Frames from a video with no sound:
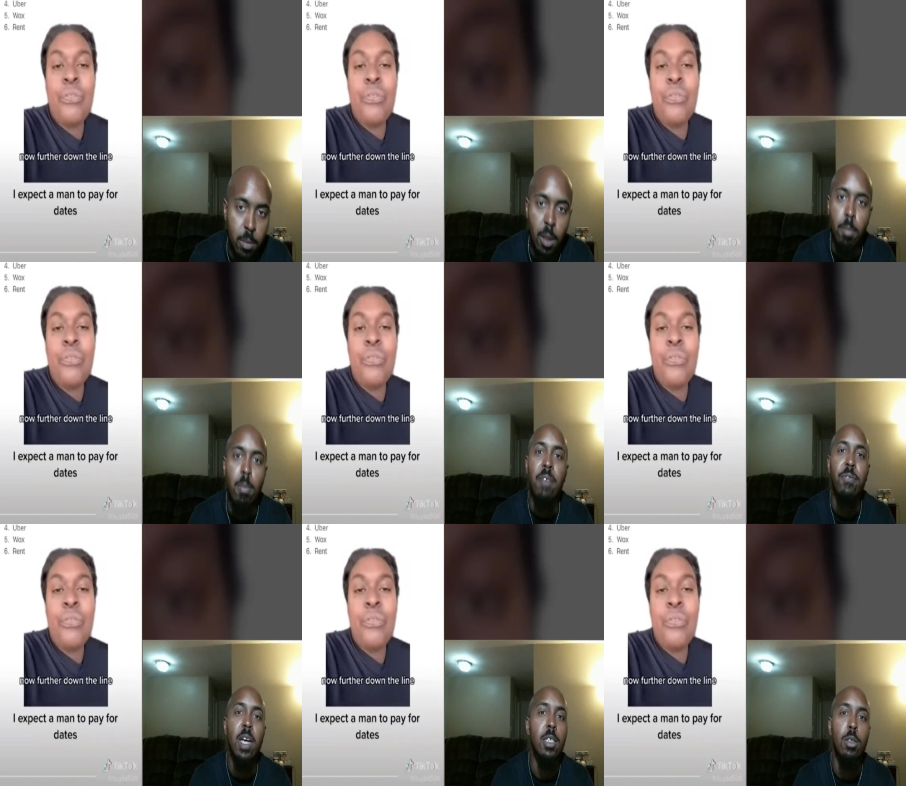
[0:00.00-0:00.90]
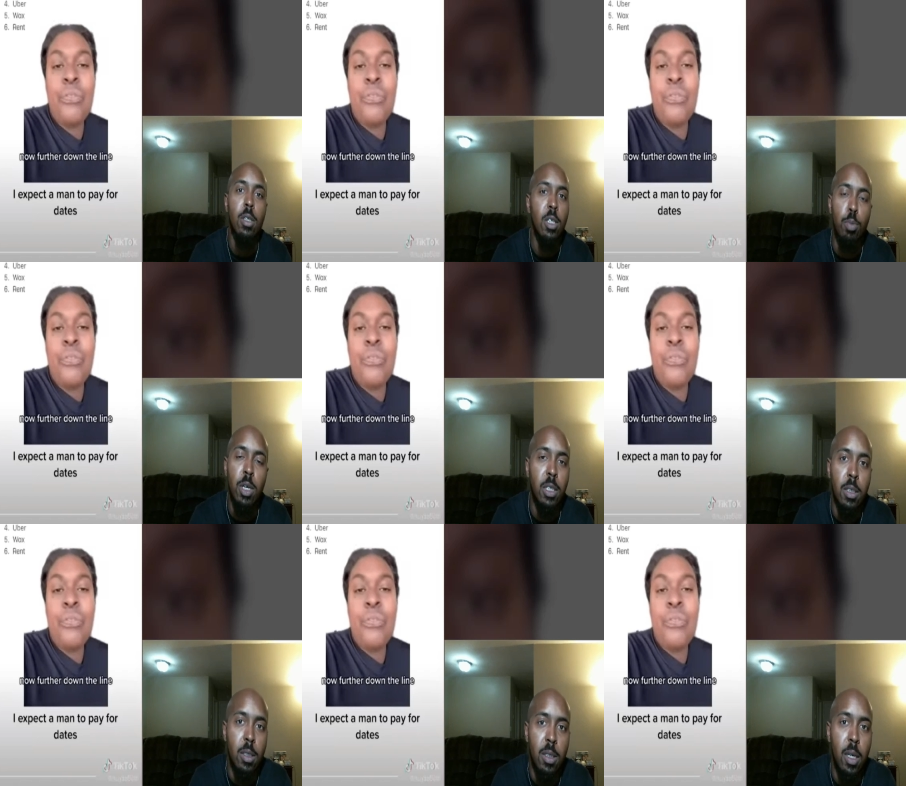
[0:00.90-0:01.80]
Speaker 1: My facial expression should
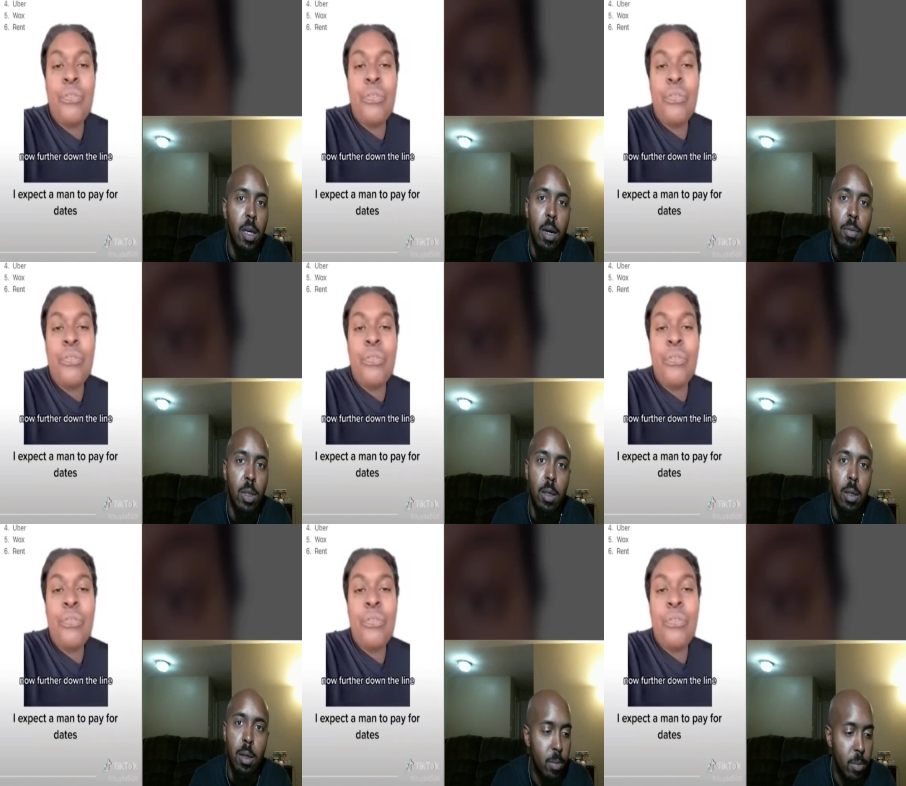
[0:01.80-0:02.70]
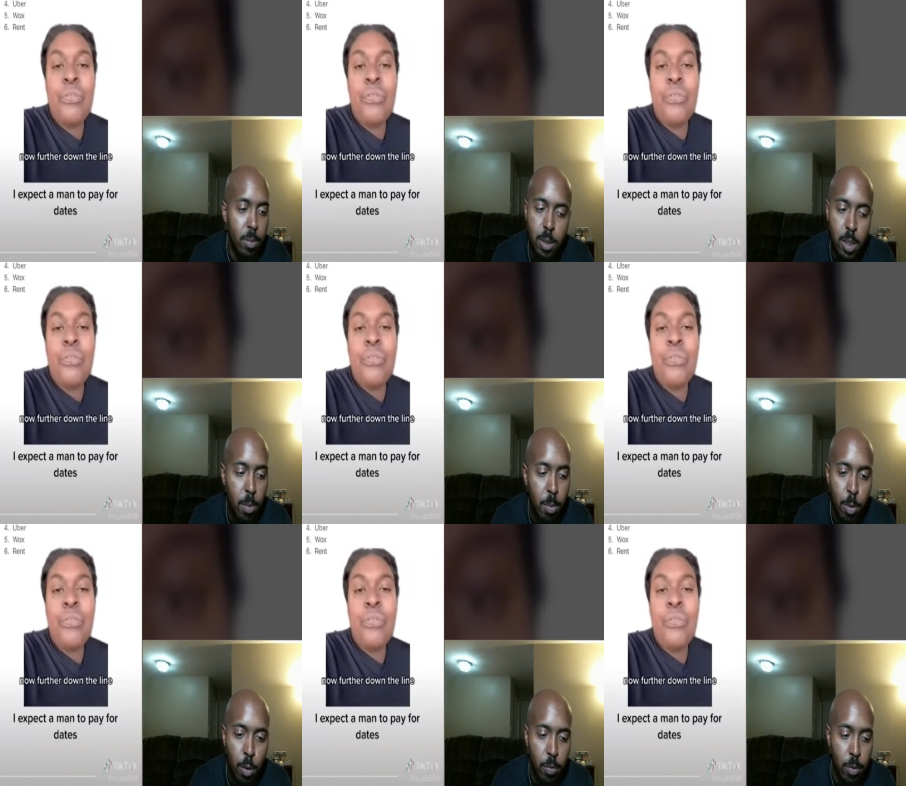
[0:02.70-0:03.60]
say everything. Let's keep it
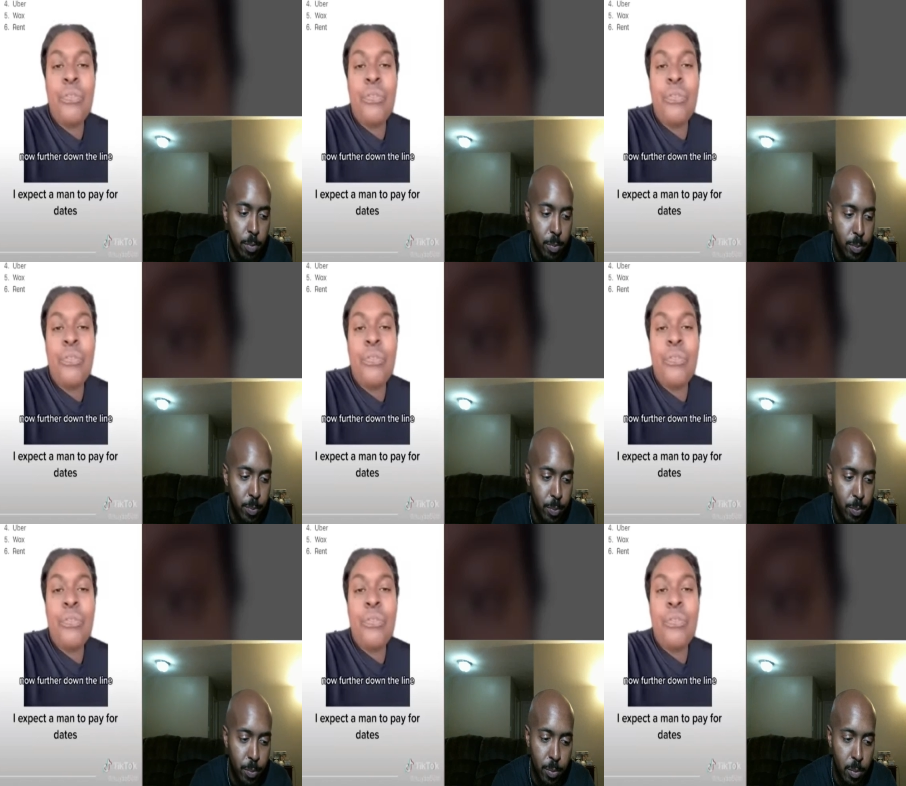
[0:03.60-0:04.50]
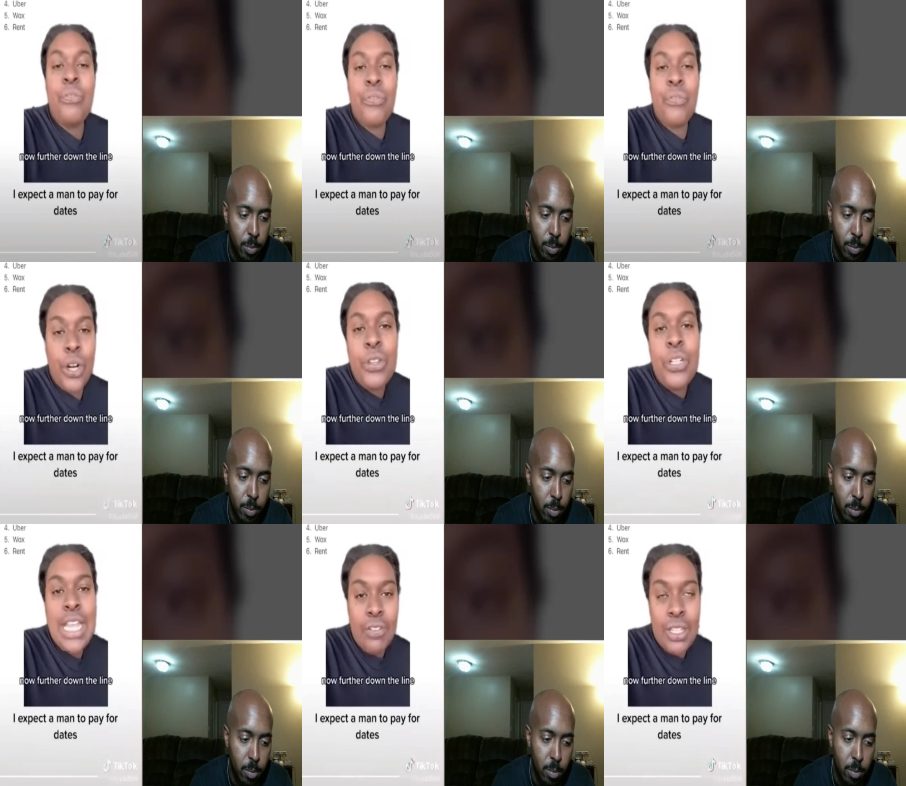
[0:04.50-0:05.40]
moving.
Speaker 2: Further down
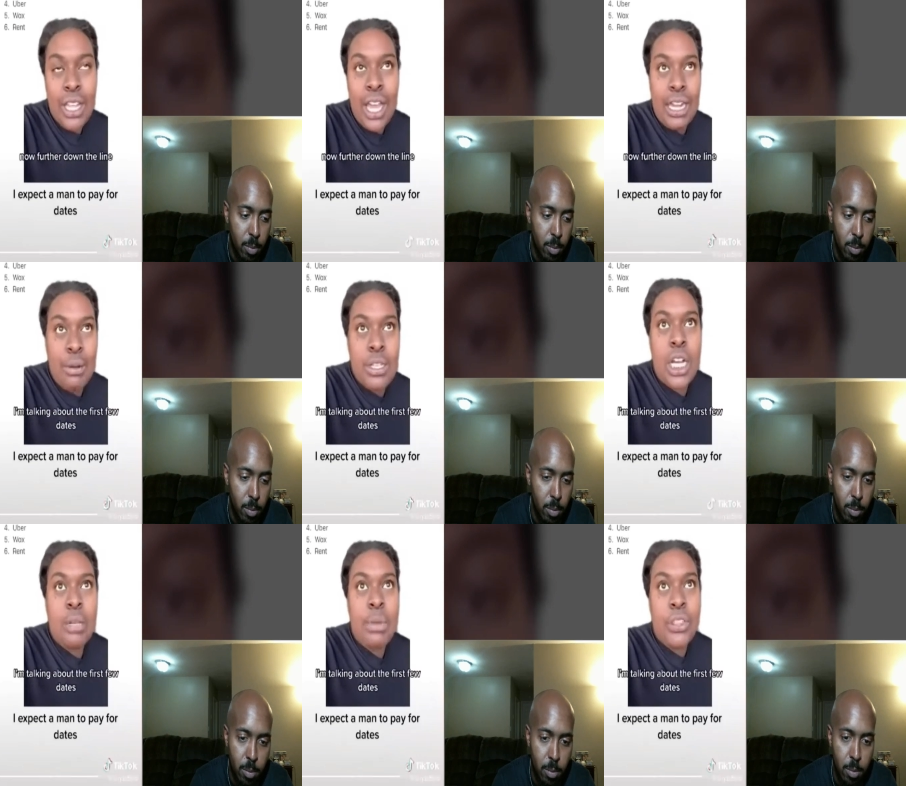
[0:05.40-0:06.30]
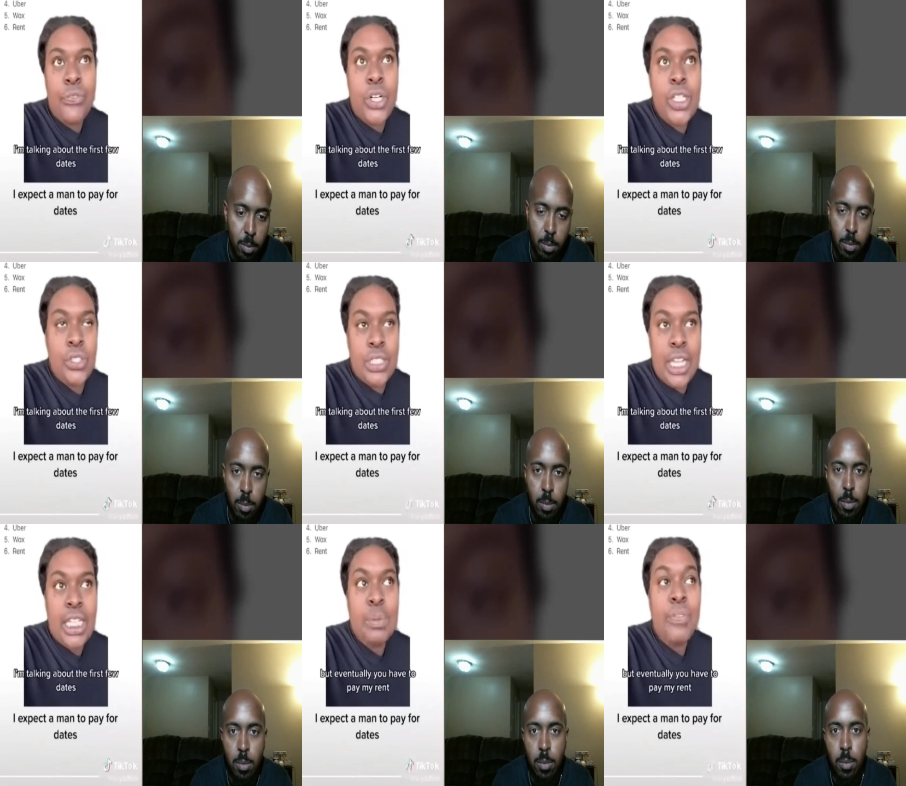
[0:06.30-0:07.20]
the line, when I'm talking about the first few dates, but
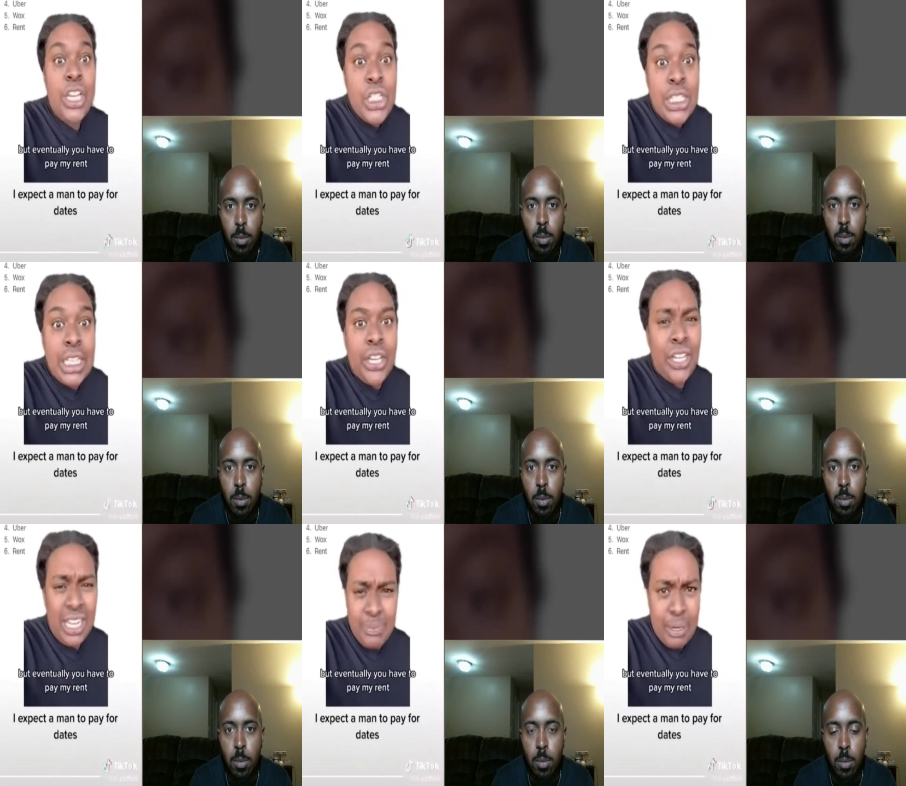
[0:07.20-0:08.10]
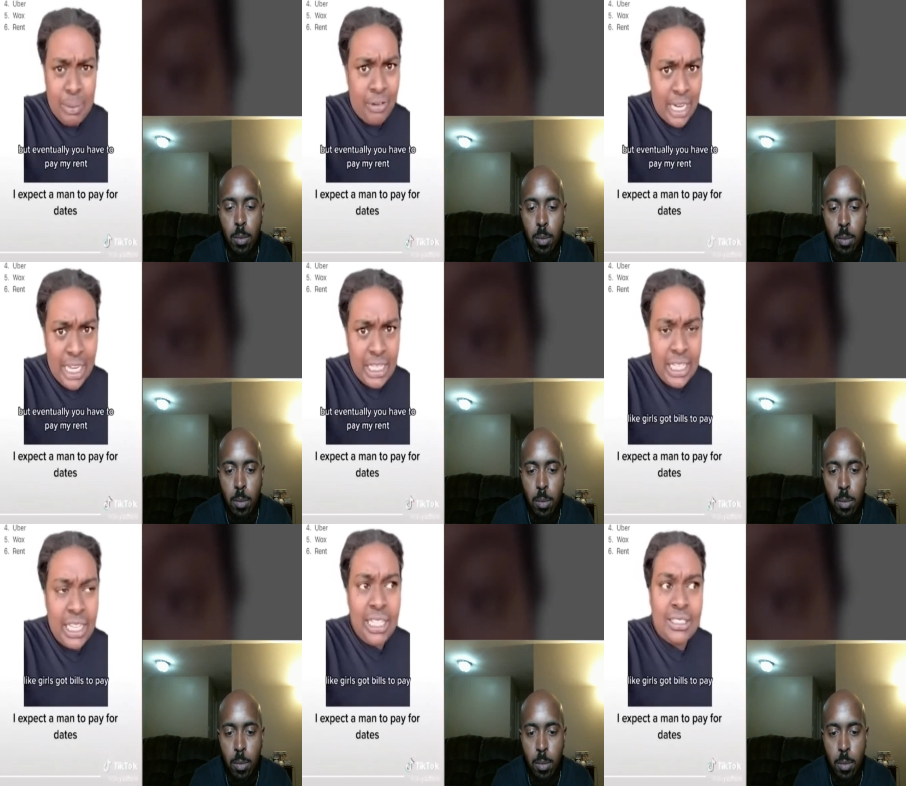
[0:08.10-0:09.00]
eventually you're gonna have to pay my rent.
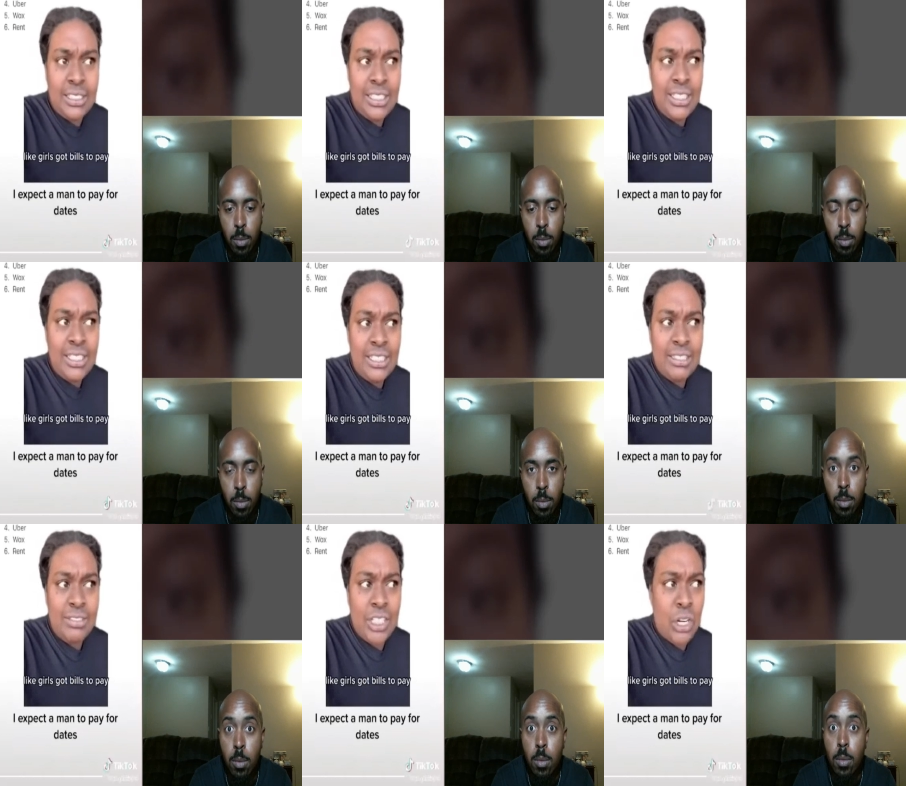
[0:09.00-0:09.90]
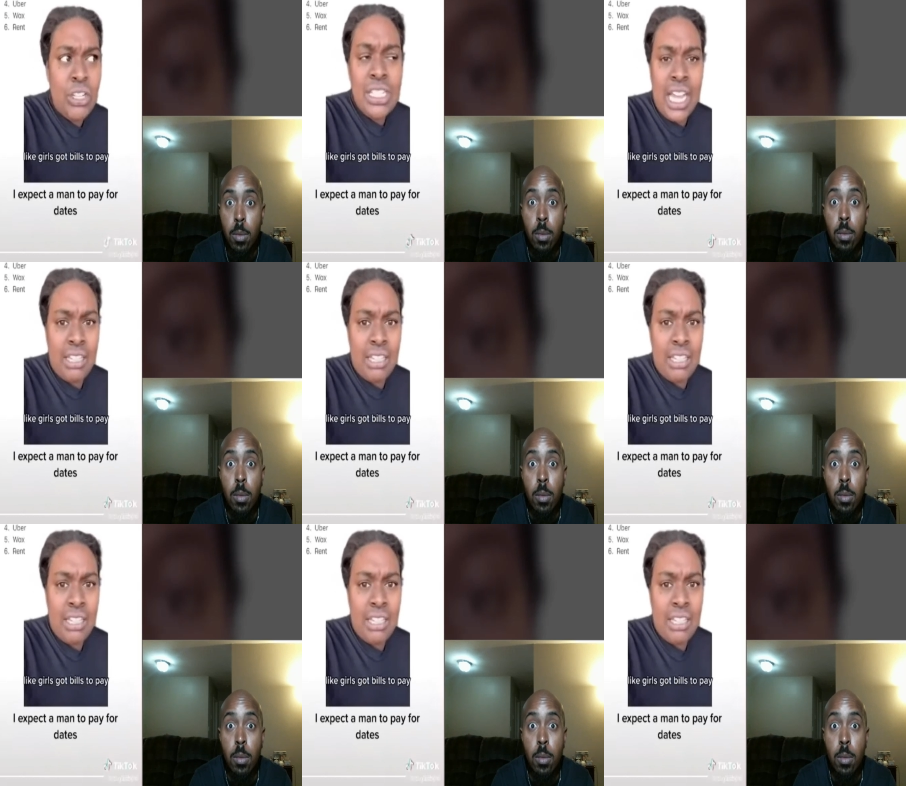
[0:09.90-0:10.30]
Like, girls got